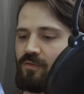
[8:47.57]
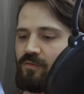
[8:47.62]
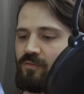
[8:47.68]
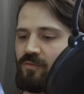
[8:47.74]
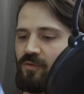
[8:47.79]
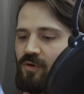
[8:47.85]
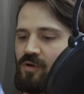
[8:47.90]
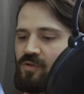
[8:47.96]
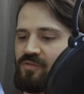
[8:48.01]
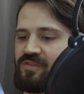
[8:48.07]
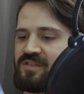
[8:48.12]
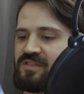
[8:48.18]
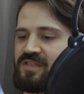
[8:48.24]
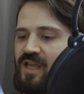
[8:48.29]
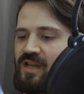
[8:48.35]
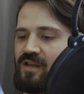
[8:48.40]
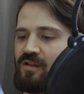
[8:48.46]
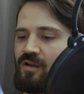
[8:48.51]
For all the
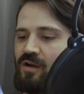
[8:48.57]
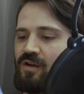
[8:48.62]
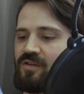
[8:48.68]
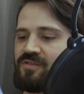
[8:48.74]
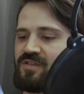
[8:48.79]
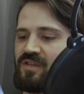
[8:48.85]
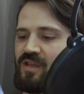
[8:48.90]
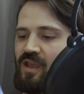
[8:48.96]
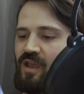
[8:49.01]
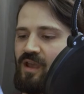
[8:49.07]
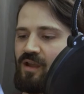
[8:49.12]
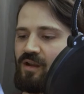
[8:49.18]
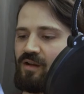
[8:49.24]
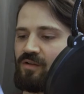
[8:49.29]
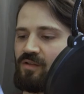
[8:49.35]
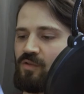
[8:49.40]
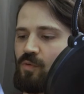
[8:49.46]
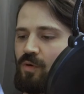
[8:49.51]
dead gods
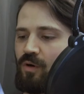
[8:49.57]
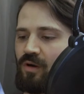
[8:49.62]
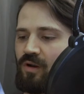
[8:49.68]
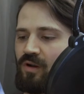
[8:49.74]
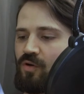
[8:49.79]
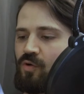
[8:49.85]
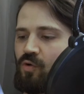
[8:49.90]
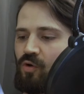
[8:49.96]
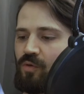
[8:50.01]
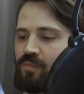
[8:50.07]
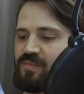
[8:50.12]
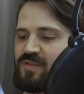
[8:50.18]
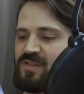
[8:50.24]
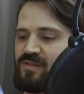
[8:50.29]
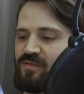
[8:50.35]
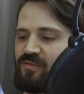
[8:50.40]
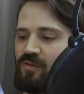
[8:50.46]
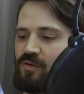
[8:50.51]
care, you are a
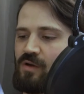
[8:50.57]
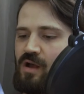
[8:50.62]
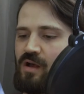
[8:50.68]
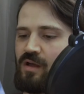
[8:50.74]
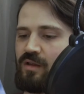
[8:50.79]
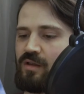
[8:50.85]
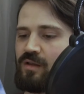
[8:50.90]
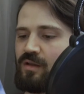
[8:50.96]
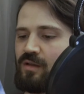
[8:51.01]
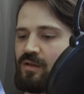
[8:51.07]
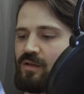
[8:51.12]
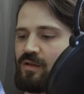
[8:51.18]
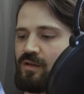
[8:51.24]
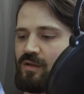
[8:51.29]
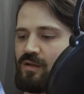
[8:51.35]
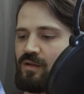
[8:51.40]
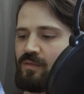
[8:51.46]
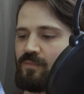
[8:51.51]
corpse, Ferron.
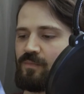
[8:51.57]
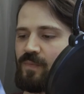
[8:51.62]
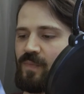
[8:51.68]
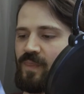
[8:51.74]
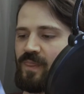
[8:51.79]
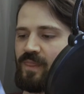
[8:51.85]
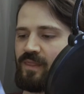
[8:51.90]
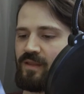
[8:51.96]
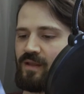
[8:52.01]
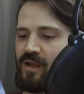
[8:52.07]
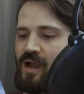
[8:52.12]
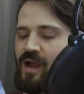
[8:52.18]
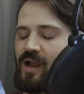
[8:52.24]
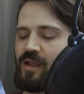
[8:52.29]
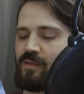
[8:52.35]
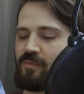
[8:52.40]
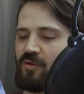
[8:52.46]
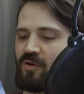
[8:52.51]

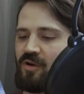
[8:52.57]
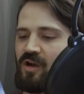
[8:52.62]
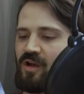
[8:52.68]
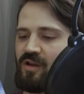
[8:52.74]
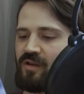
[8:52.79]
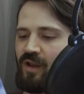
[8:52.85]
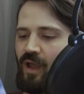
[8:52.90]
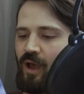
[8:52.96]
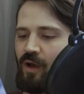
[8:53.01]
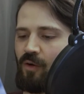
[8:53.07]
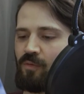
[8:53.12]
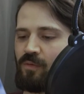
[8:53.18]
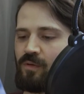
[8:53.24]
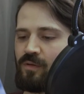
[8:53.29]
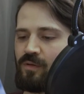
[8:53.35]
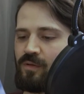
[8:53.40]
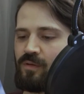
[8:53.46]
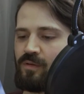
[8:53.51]
I am your god now,
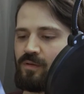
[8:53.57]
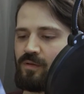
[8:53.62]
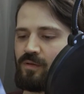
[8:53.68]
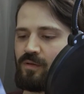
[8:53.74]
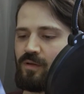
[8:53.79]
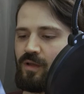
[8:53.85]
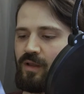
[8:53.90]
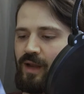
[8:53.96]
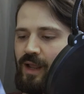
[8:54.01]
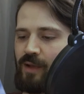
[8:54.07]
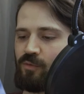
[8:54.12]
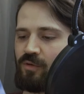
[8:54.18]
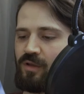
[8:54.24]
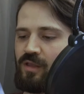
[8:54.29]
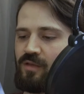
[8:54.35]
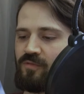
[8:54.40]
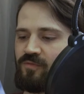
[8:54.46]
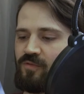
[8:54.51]
and I will
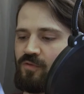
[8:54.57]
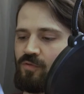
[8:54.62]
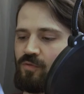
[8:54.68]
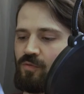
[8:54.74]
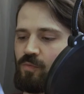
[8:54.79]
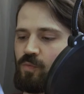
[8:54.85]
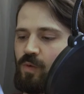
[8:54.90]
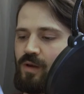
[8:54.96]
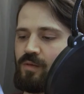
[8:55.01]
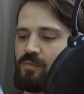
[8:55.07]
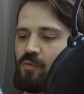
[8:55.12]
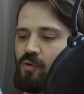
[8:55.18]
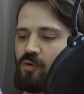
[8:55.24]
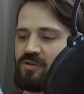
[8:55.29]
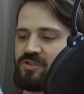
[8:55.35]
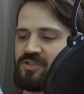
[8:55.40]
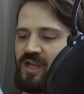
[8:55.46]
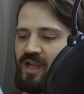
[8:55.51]
give you one
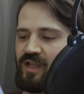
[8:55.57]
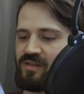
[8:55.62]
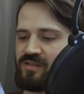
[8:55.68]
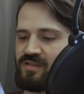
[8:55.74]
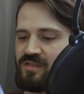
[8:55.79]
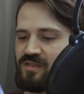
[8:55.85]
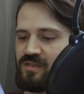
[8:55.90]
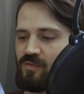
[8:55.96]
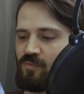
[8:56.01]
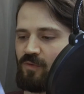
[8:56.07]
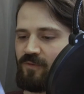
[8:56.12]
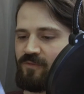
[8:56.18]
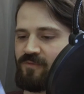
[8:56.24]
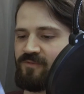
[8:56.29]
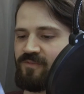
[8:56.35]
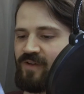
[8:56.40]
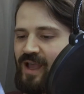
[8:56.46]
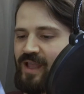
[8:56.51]
more chance, one
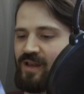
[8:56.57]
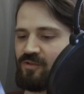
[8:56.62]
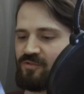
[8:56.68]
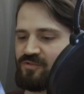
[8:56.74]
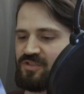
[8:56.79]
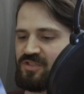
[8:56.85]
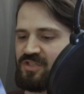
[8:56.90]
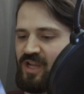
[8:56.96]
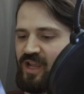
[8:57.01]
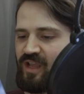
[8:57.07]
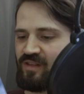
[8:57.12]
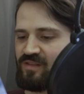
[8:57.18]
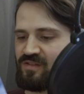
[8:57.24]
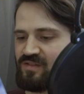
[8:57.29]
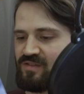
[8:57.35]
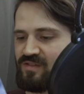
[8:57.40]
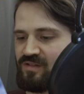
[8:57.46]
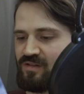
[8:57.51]
final
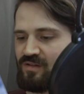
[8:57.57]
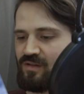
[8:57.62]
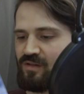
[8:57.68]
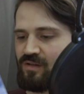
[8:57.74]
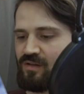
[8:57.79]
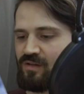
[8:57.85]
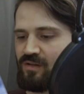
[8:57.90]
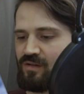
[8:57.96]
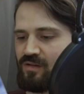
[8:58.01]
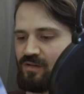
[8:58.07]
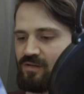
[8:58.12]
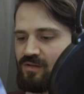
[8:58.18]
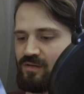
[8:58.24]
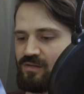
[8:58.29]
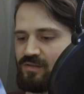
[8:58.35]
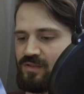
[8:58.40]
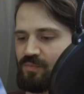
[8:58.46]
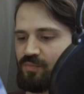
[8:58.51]
chance,
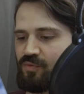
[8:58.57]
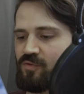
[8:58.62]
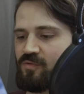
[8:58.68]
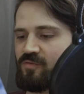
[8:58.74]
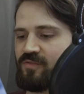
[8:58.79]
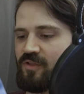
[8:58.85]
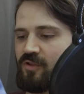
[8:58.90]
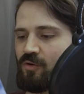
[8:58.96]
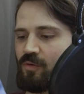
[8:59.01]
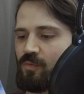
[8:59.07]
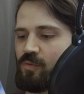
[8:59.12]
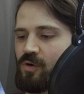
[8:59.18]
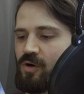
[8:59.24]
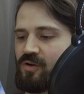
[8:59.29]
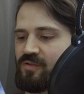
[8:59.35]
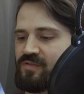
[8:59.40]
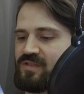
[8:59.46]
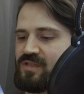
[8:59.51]
to prove that you're
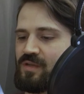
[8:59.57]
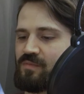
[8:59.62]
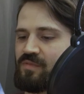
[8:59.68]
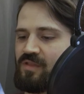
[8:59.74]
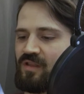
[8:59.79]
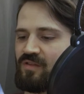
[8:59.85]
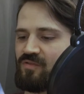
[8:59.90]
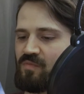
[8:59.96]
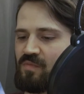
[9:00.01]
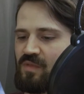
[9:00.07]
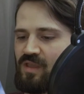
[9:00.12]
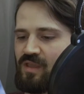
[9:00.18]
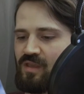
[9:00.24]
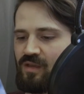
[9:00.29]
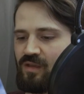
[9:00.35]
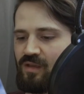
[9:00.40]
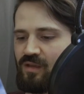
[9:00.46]
worth something to me.